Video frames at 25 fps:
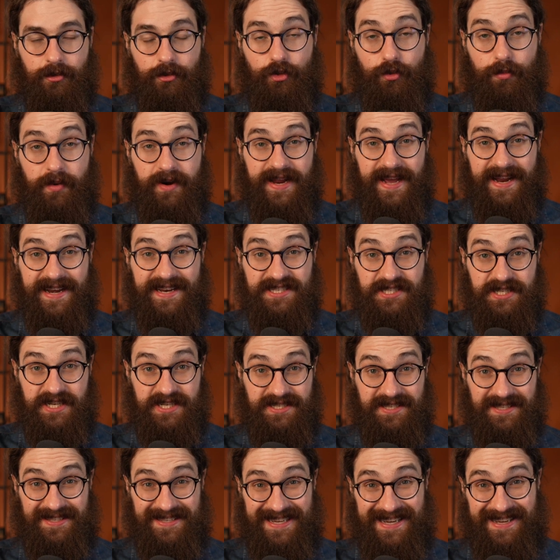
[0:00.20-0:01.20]
Kubernetes
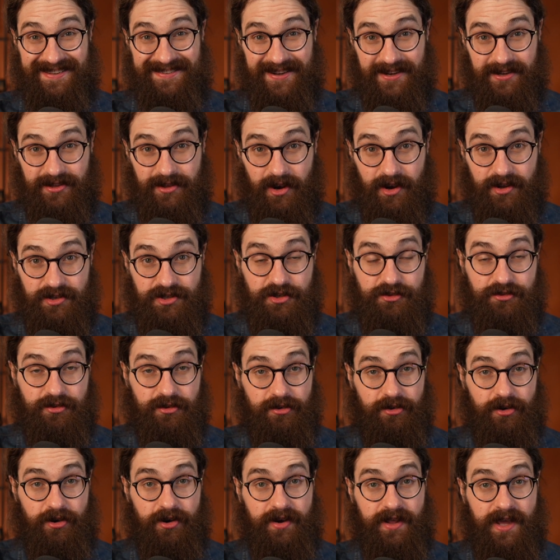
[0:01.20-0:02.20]
is the technology to
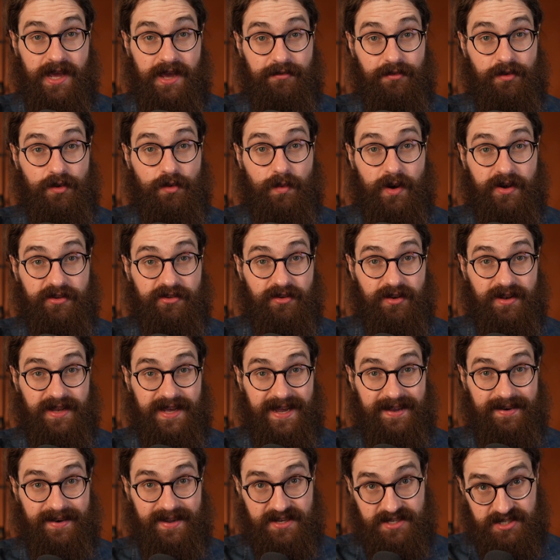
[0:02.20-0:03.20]
learn if you want to
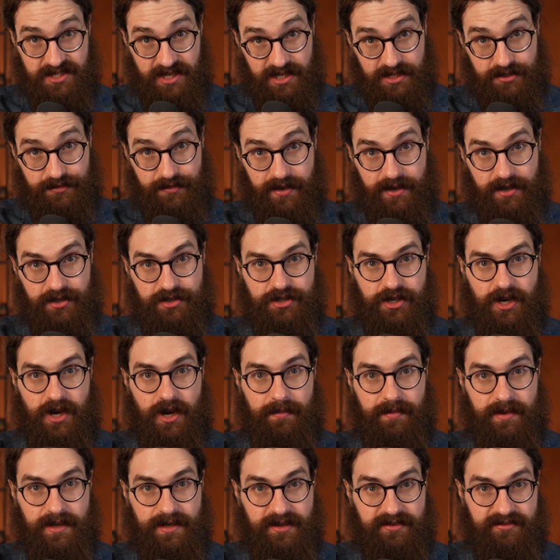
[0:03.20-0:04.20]
land a six-figure
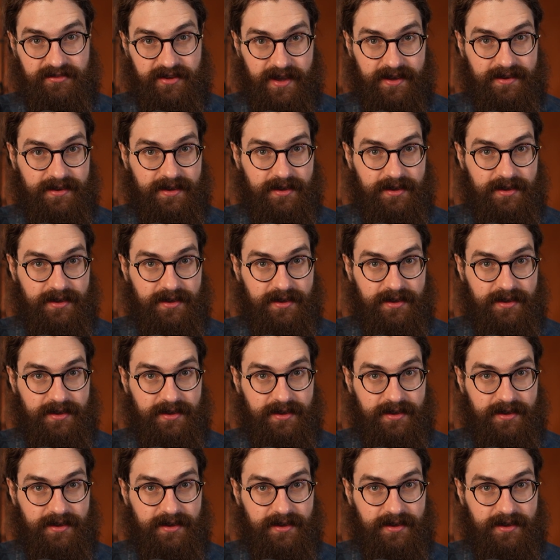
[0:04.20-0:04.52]
job in the tech